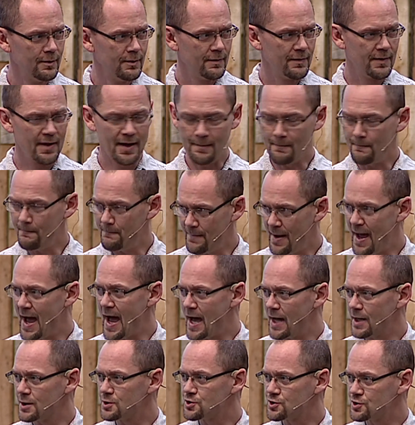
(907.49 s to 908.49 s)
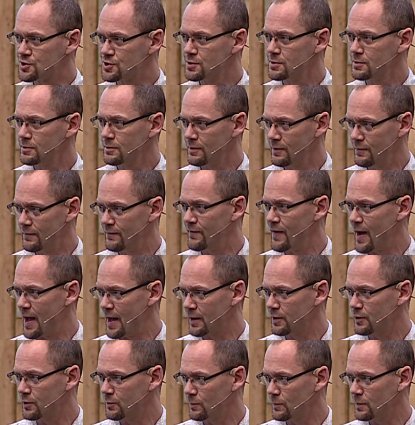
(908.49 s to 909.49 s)
that matched the
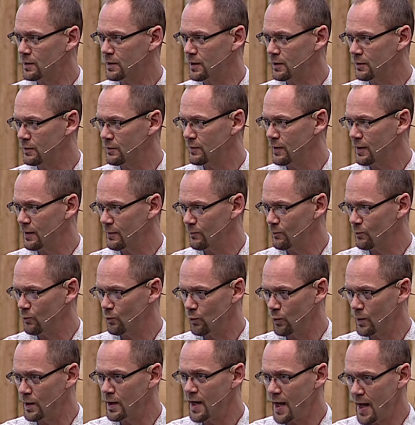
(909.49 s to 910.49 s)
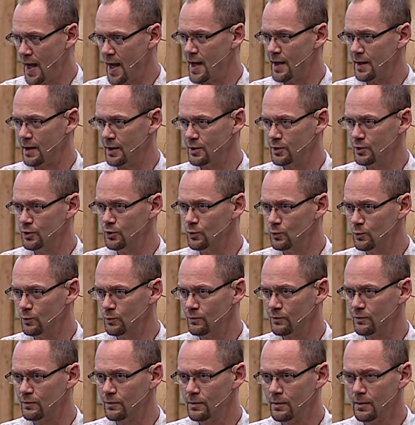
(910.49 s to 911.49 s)
vacuum cleaner that we had and
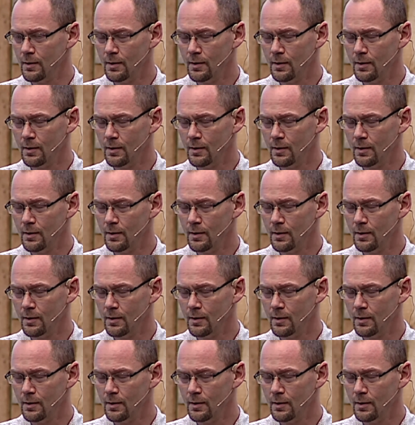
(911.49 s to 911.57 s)
used.